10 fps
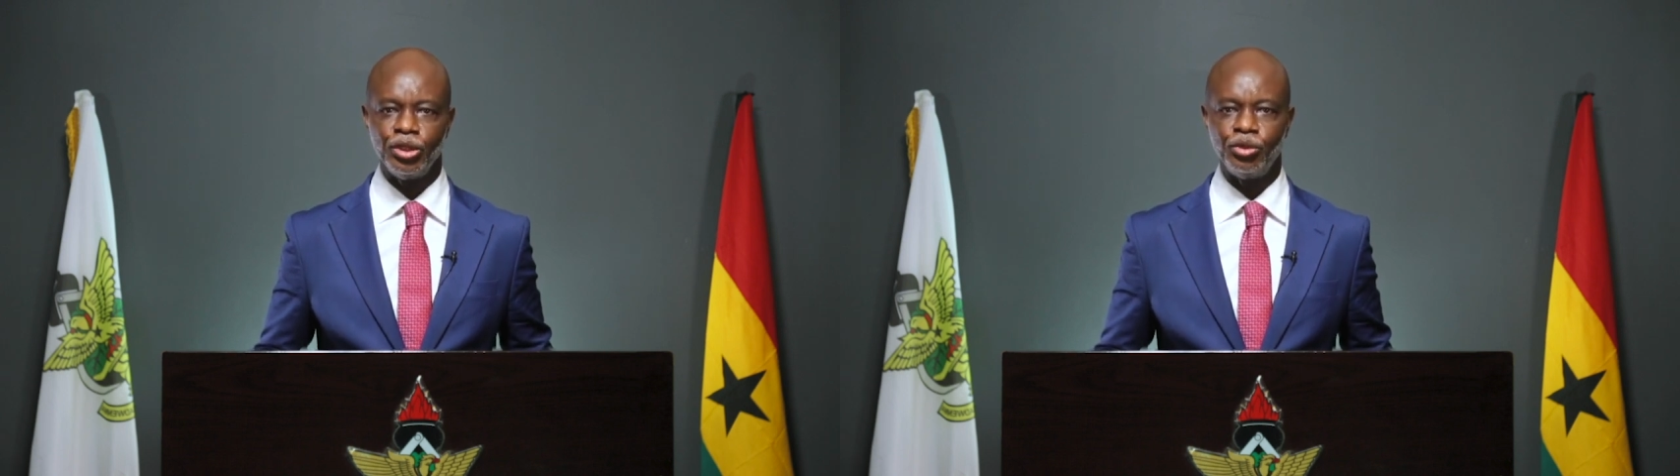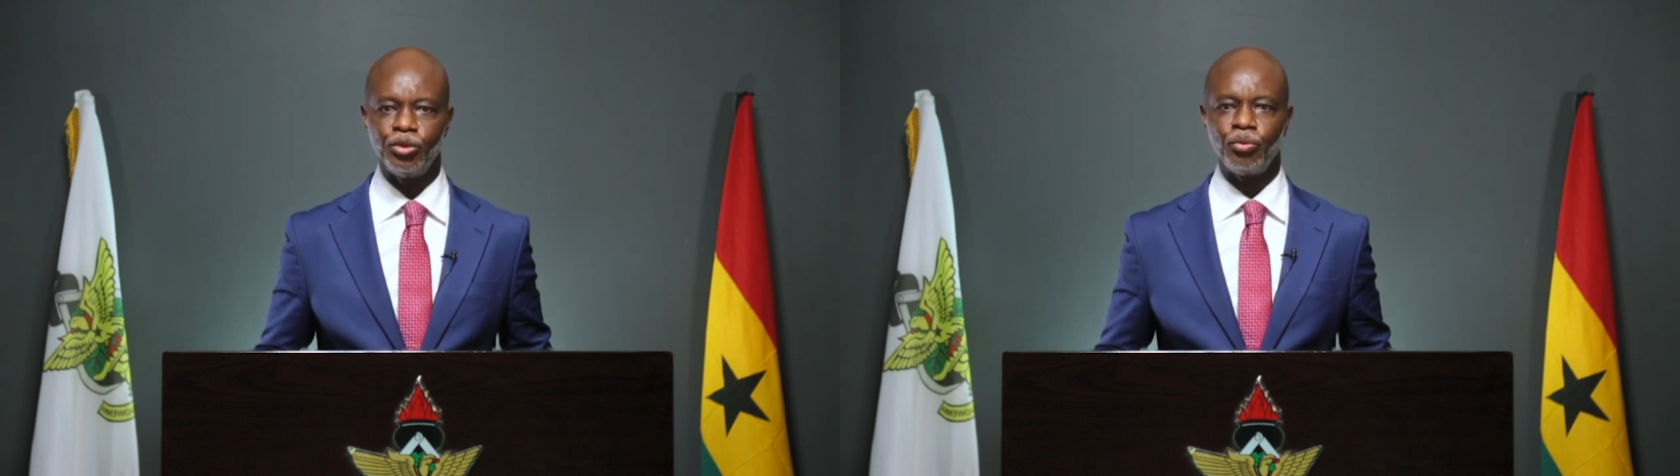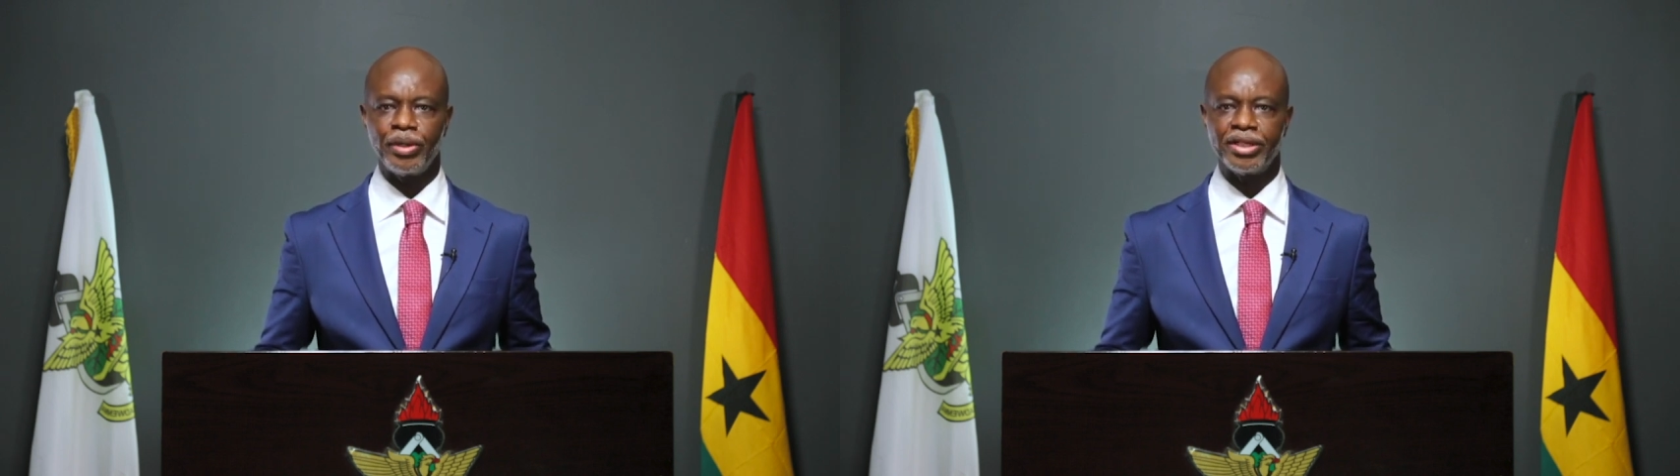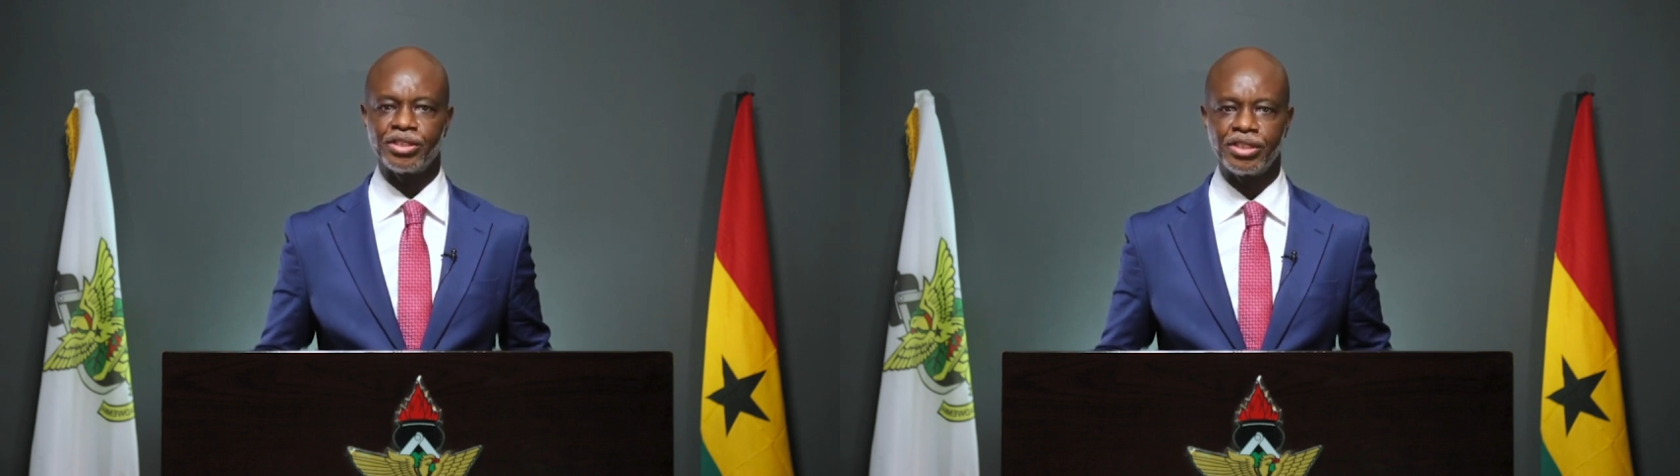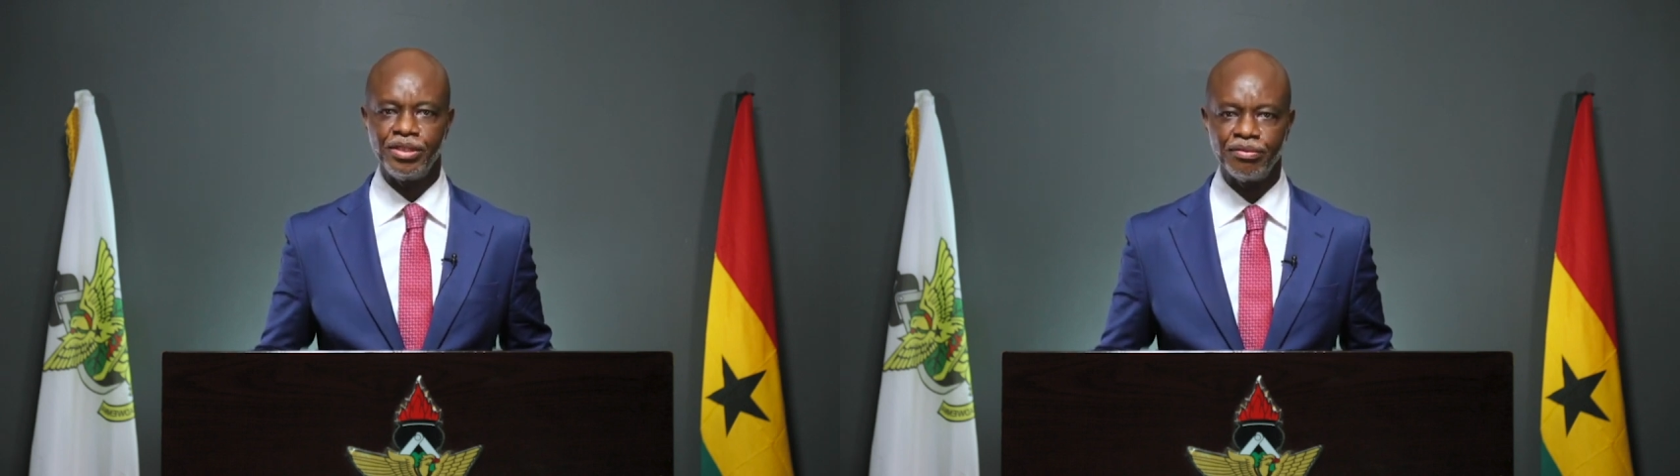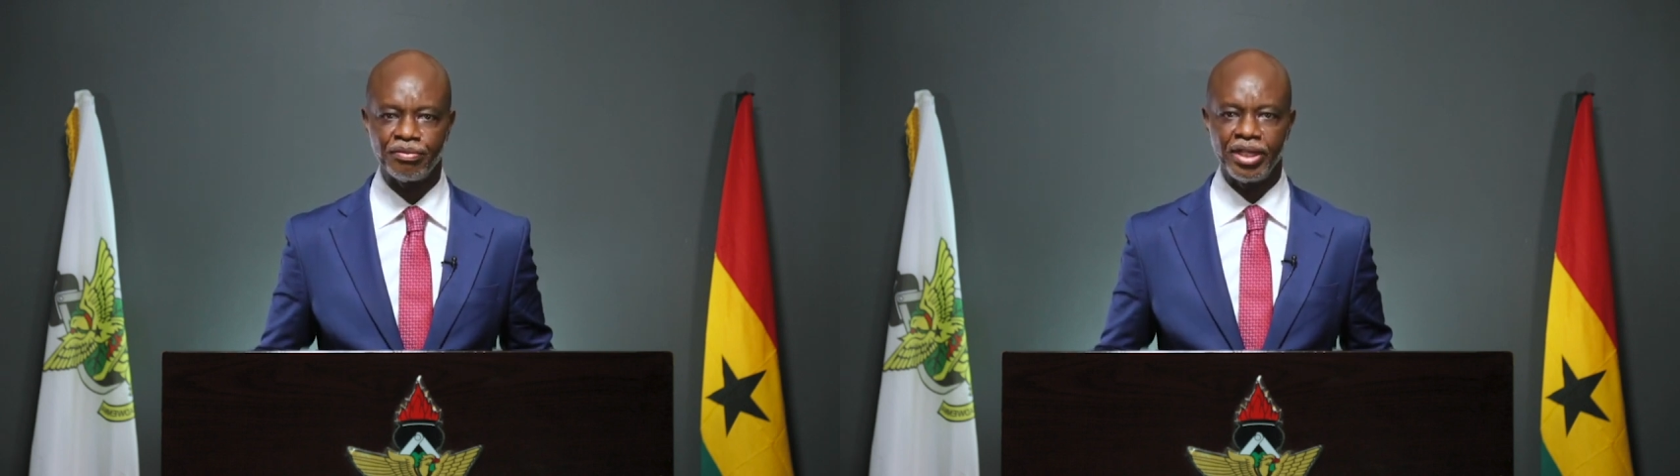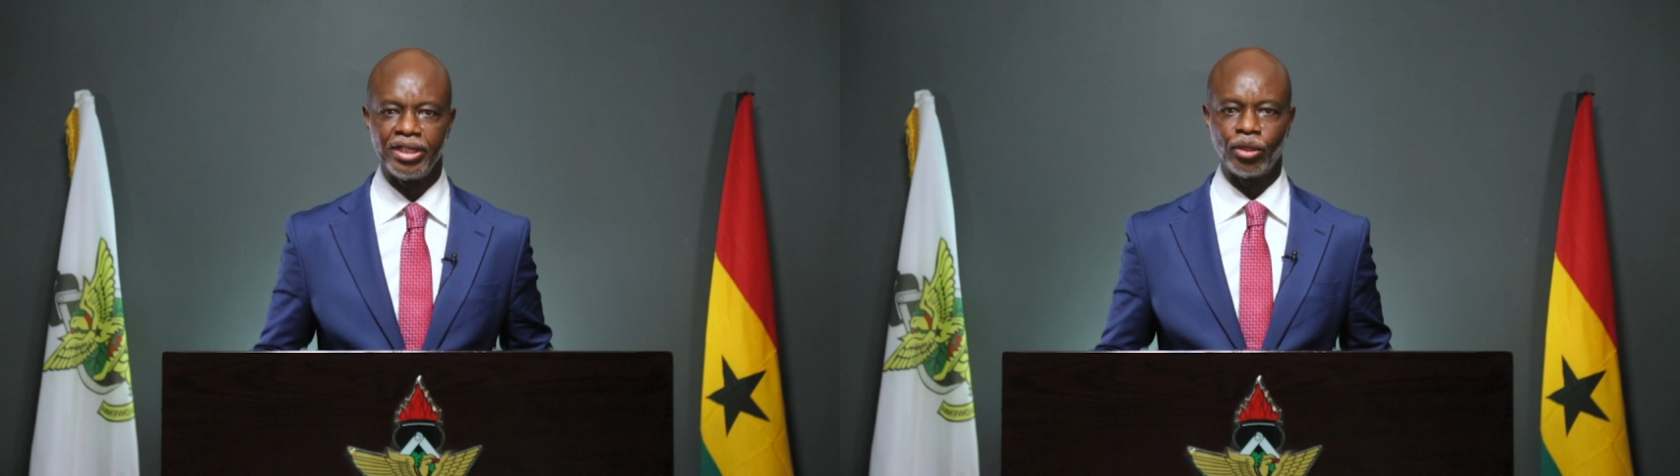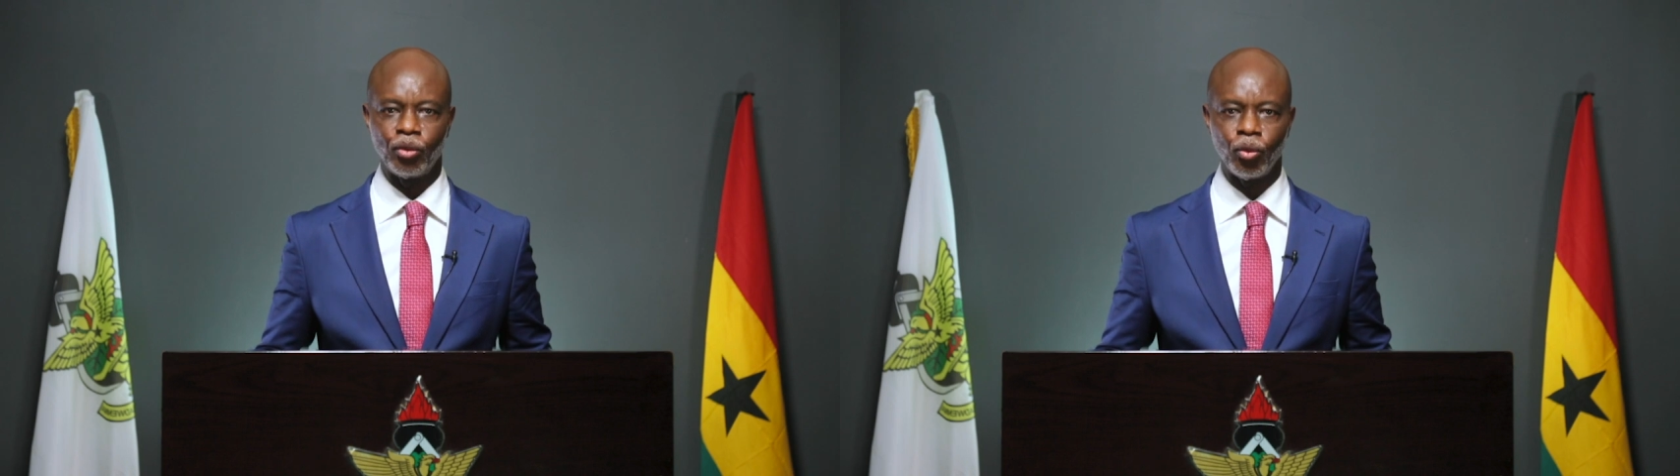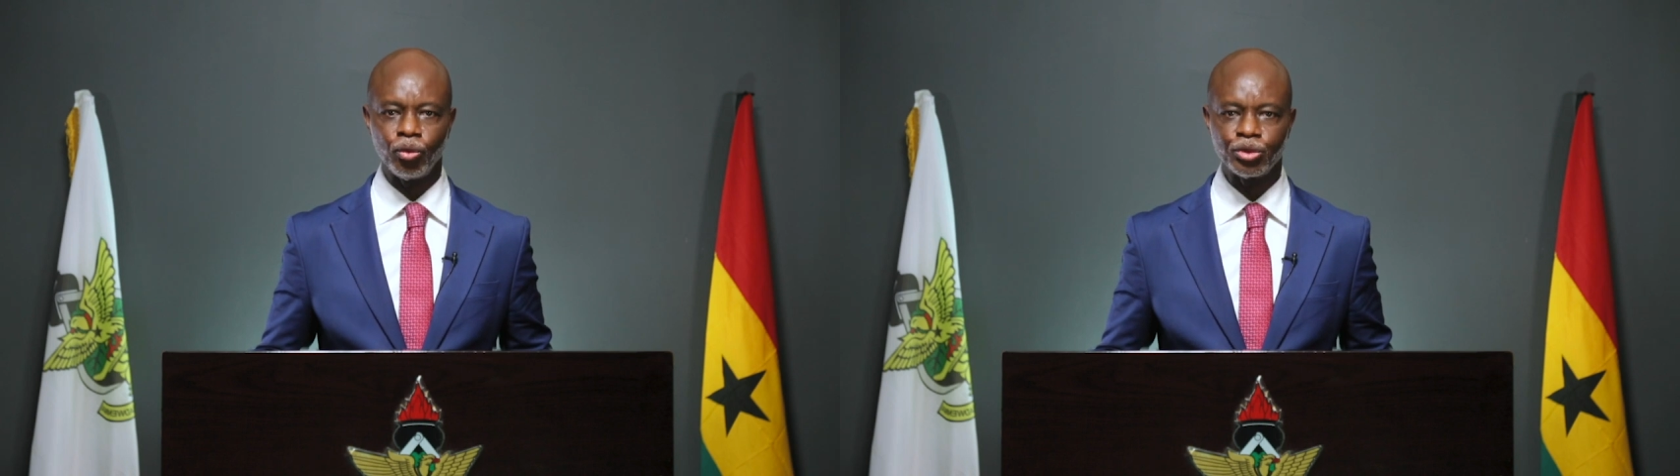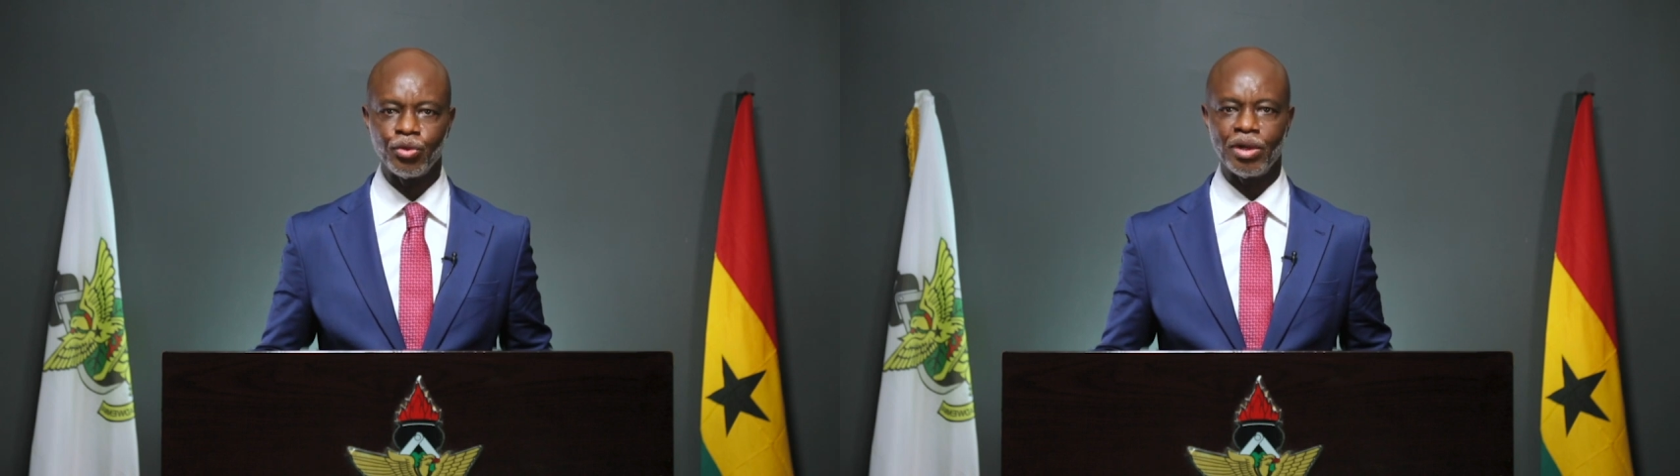you will achieve the goals